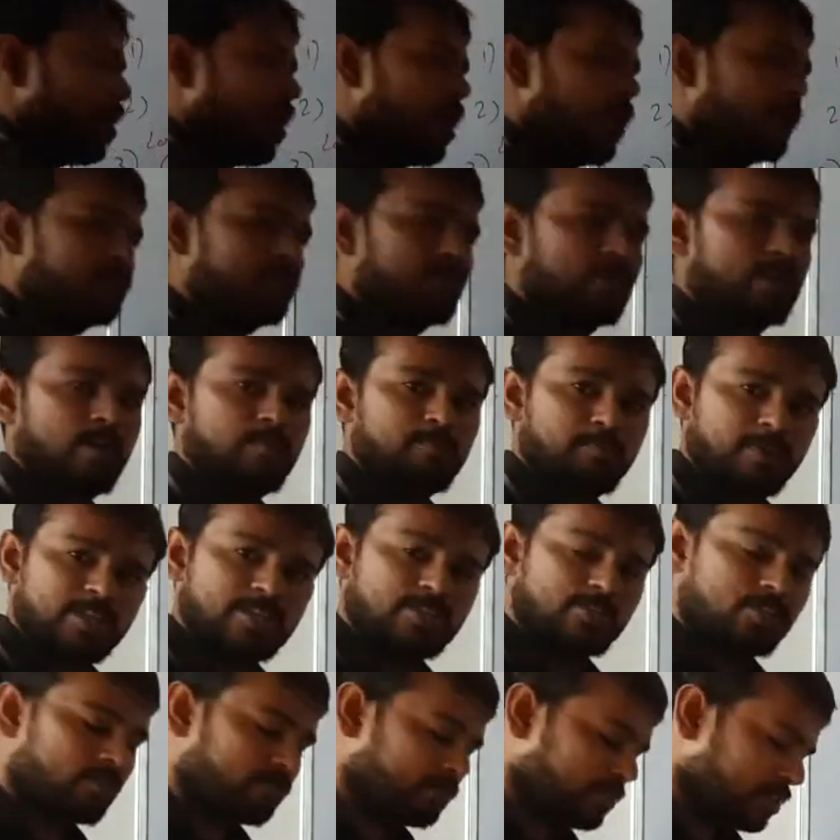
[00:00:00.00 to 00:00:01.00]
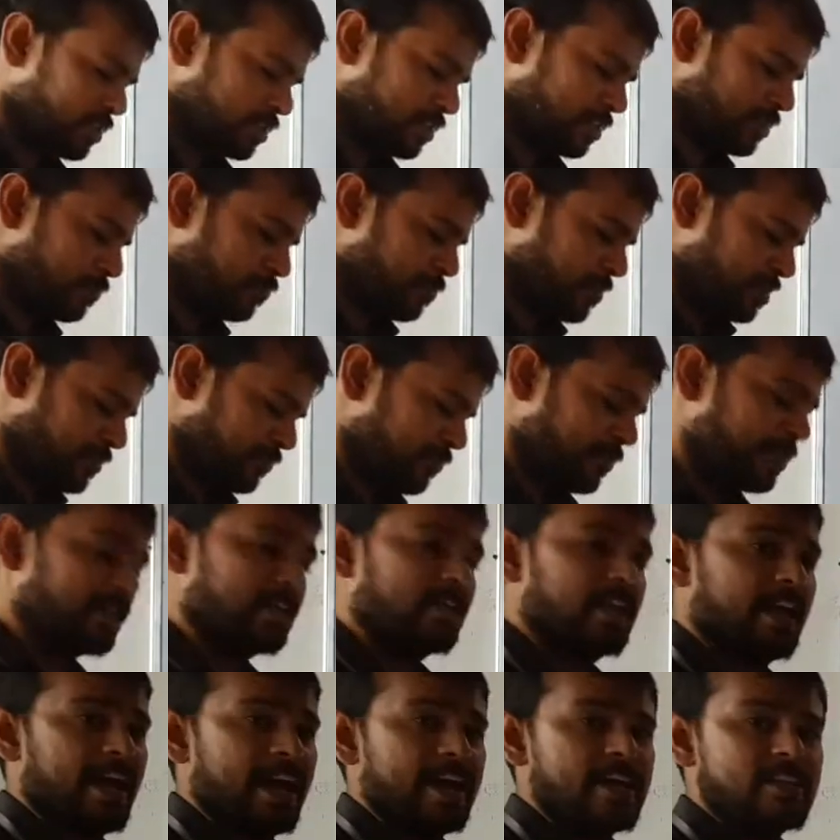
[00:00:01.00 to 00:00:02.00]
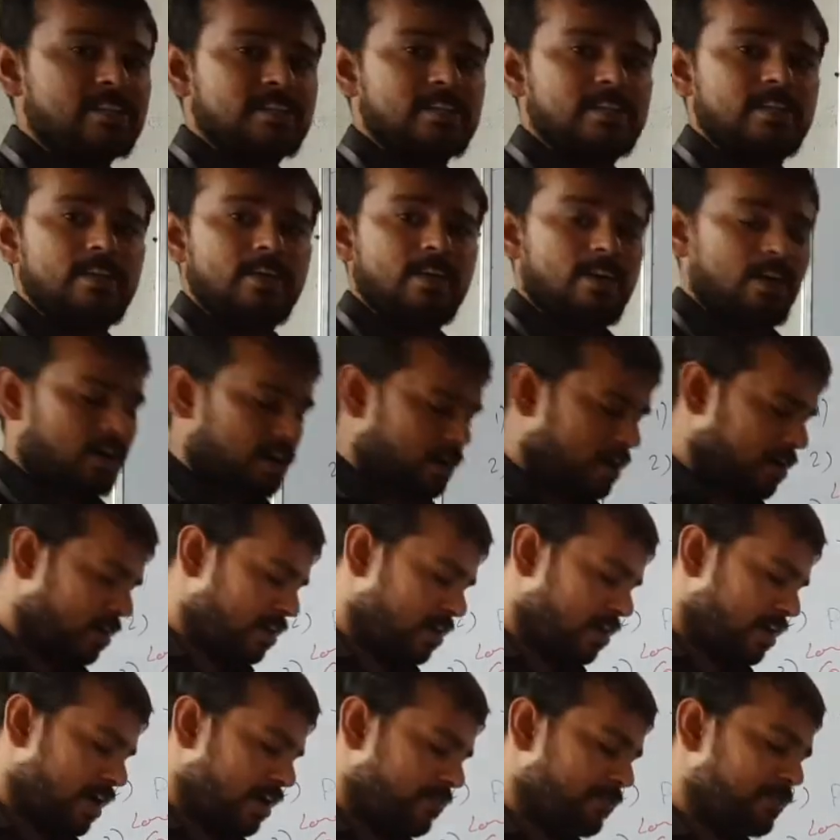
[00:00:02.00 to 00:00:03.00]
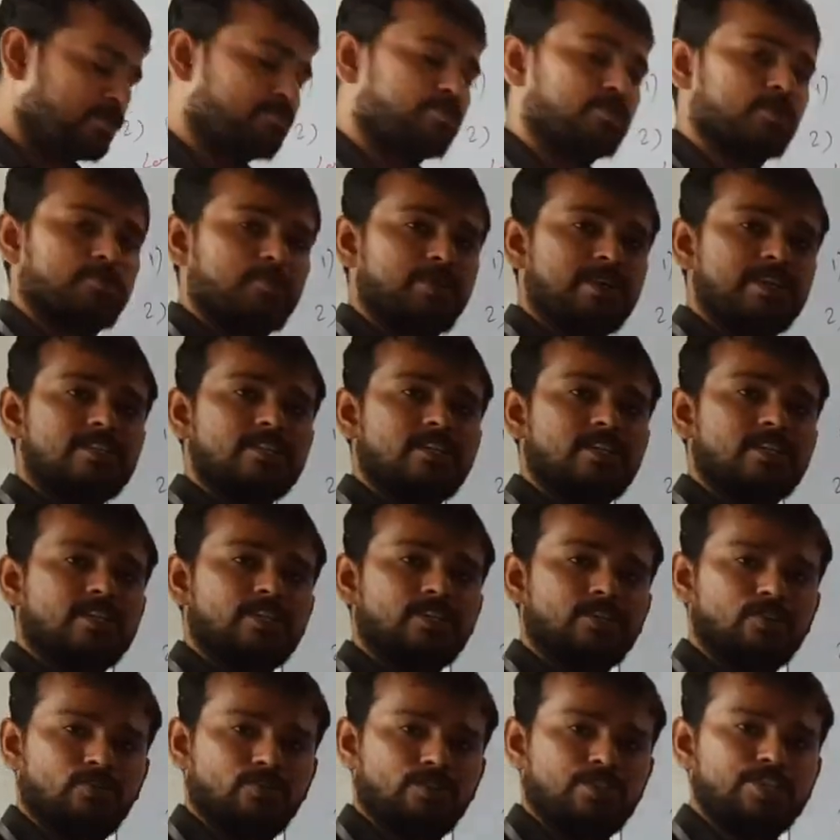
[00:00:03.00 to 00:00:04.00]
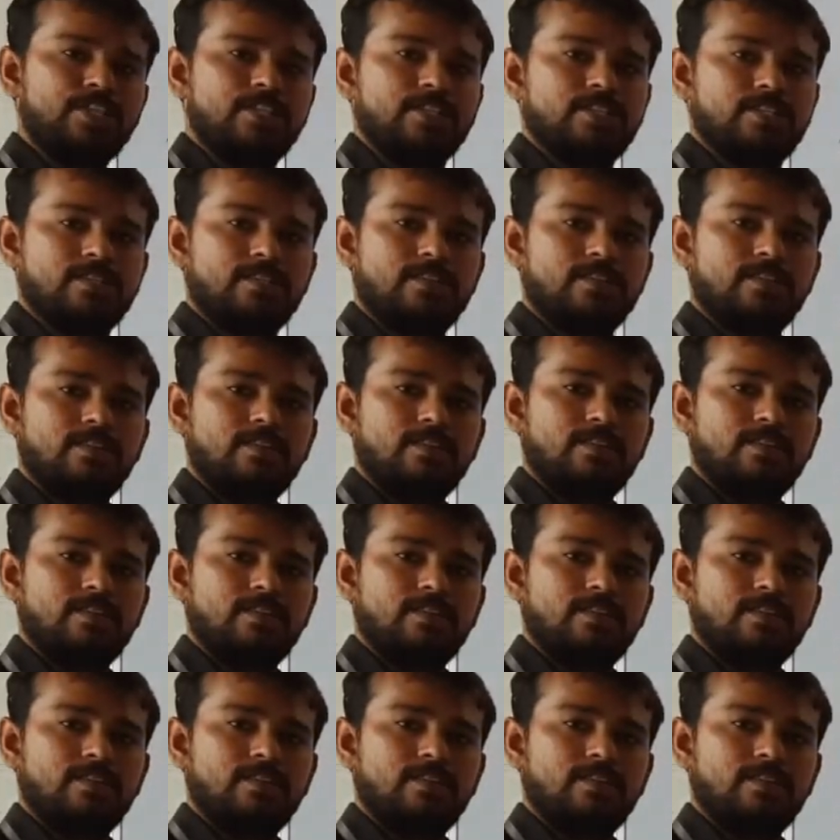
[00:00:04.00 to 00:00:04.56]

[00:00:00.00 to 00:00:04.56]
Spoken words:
after completion of this specific class, I will prepare certain questions.